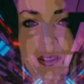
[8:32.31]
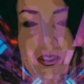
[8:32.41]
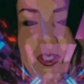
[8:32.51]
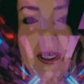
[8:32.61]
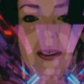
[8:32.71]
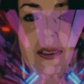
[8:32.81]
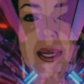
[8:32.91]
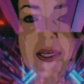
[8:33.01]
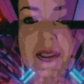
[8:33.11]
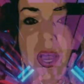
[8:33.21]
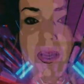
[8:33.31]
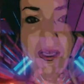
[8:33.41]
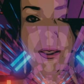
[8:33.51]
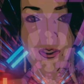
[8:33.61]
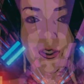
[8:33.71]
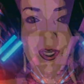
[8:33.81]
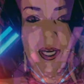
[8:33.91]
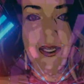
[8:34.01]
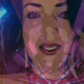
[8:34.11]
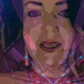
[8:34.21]
just acknowledge
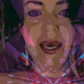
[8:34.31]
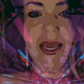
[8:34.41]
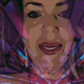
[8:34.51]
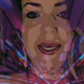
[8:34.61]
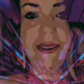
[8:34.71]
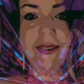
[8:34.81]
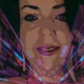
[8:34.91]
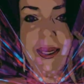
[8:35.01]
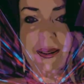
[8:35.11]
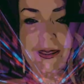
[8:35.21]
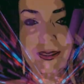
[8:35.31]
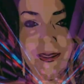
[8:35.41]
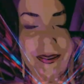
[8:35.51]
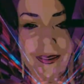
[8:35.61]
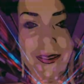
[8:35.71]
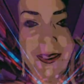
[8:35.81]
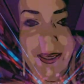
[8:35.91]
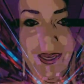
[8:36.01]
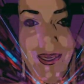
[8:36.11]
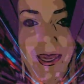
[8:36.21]
that they exist
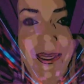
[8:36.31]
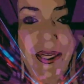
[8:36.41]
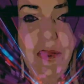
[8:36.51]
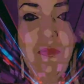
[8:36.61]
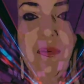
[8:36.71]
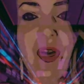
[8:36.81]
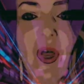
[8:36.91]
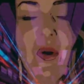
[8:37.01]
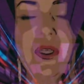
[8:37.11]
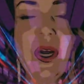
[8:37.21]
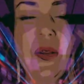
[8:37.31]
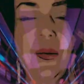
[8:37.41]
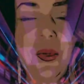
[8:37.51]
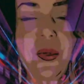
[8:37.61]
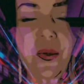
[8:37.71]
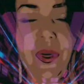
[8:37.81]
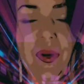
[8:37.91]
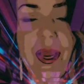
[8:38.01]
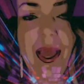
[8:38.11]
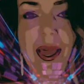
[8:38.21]
and let them float on through
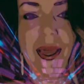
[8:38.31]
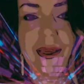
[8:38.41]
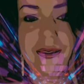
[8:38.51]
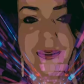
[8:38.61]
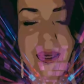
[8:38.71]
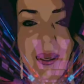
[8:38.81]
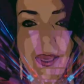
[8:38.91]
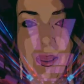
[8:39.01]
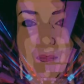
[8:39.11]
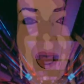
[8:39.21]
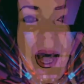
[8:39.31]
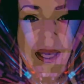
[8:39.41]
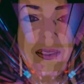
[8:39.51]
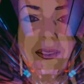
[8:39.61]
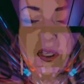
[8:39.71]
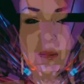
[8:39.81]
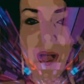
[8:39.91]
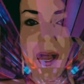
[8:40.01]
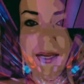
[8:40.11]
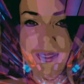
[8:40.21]
your head, past your
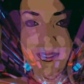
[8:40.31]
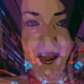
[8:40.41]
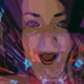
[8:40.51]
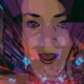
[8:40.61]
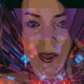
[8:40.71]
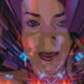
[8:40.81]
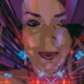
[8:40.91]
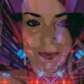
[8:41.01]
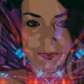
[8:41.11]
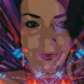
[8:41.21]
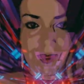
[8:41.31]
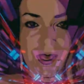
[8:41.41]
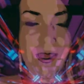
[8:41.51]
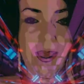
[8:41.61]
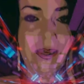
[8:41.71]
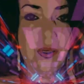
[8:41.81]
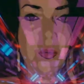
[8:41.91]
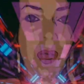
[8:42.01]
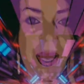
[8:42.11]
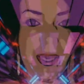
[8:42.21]
mind's eye, and
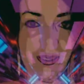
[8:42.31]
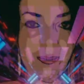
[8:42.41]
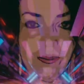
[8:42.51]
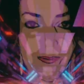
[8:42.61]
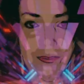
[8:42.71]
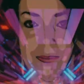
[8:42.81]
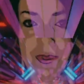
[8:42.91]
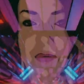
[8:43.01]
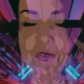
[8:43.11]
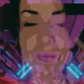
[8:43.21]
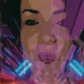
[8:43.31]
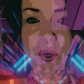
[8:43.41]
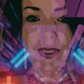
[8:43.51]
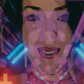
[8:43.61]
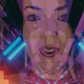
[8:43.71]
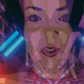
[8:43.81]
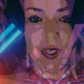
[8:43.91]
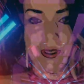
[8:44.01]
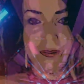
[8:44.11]
away from your attention,